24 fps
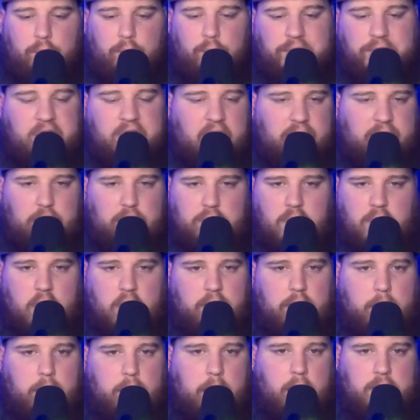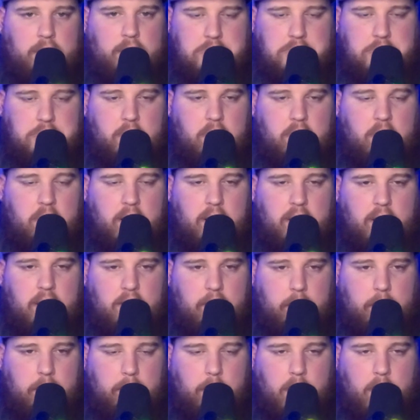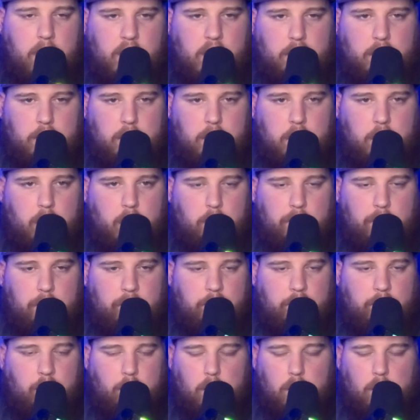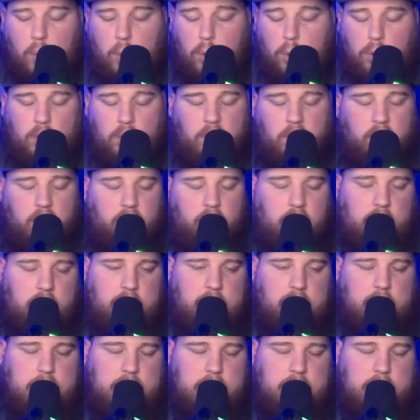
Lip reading: We're going to have you cover about Detroit Lions football as we go for the whole season.